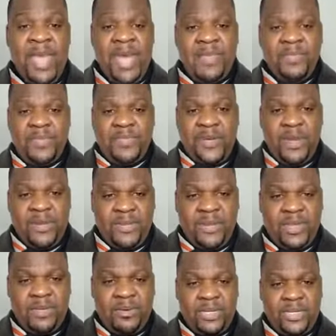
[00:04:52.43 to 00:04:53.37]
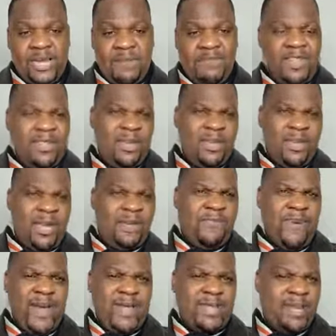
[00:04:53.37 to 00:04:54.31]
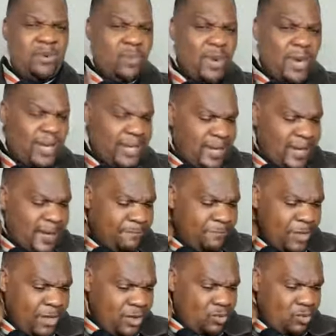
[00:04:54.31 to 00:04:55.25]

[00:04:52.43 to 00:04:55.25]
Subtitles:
And the third thing you discover, and you can find that one in